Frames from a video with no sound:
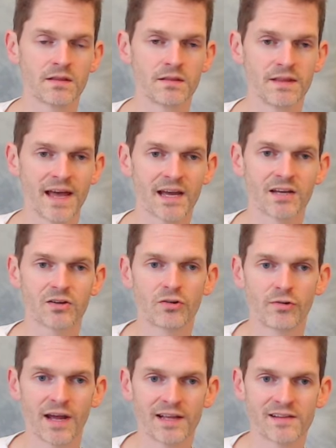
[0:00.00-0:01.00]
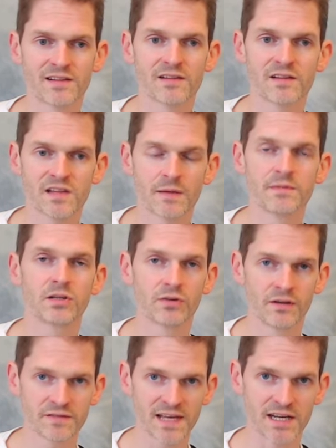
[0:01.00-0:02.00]
that creates some
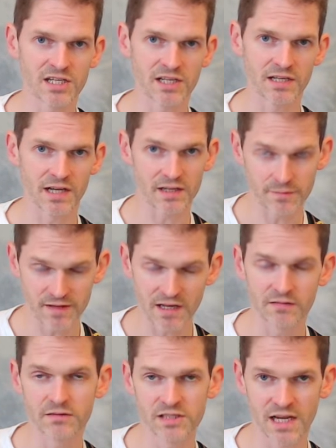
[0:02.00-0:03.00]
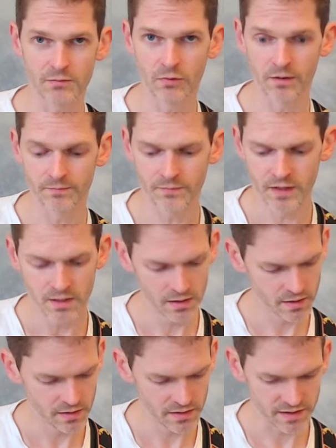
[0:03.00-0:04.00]
degree of tension, as we said with shape 1.
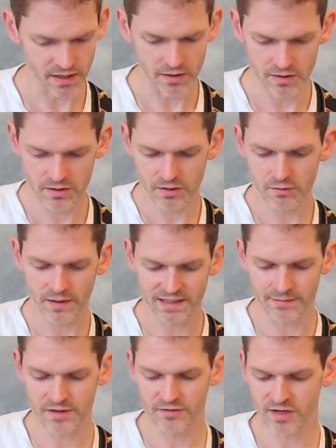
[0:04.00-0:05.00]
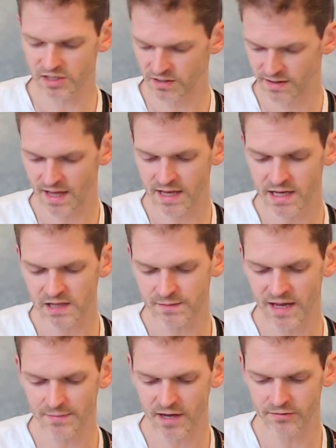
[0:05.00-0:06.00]
So, quick demonstration of that. Here's
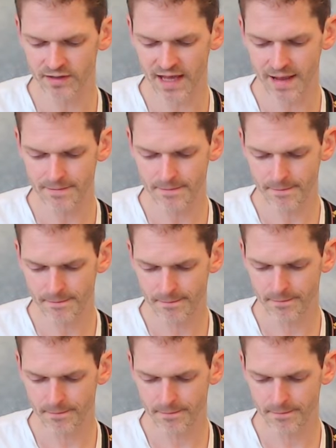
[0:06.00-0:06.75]
my A minor again.